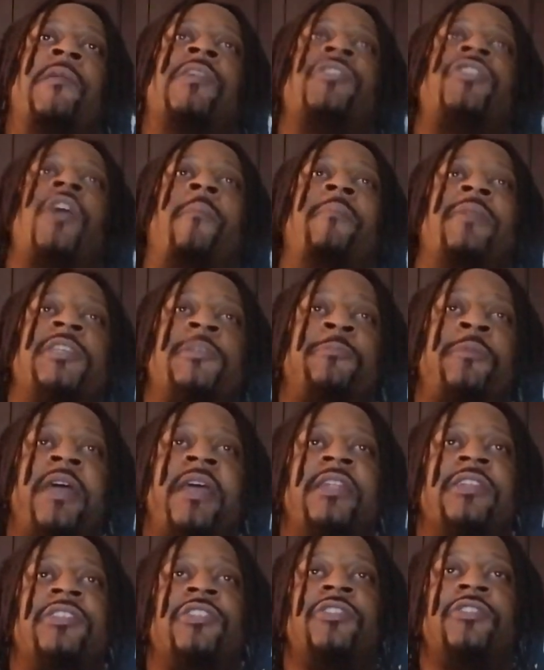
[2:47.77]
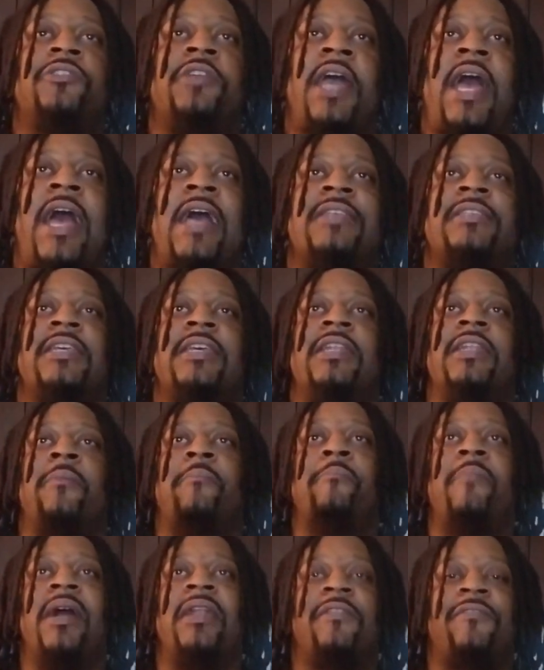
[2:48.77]
So I'm explaining to you guys in a
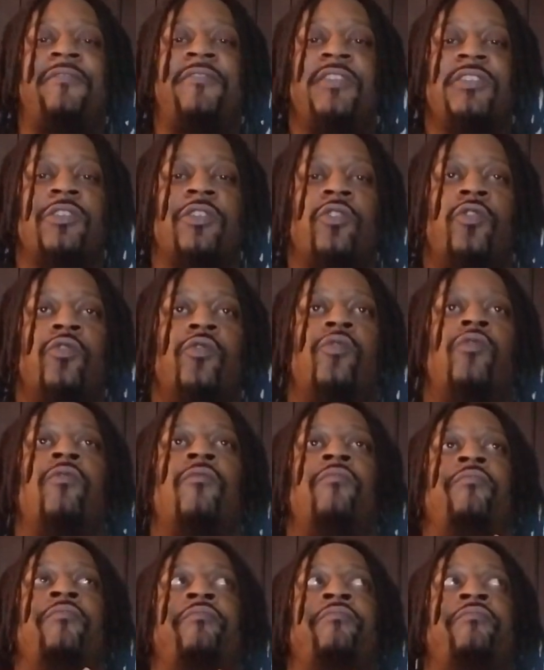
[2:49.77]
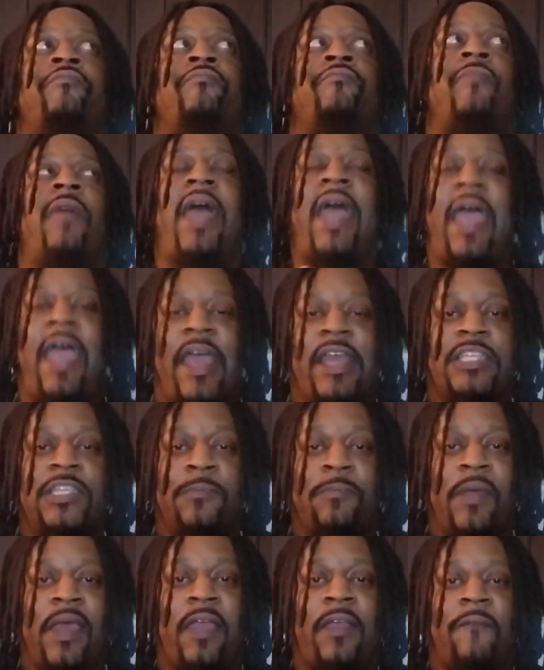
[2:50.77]
metaphysical
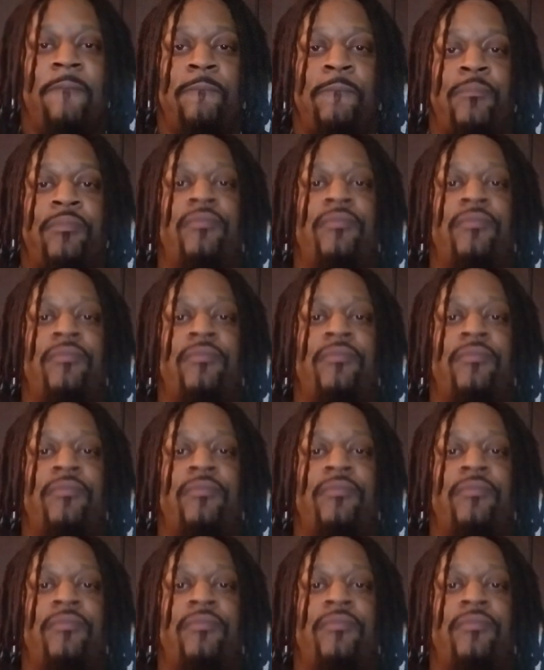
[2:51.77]
aspect,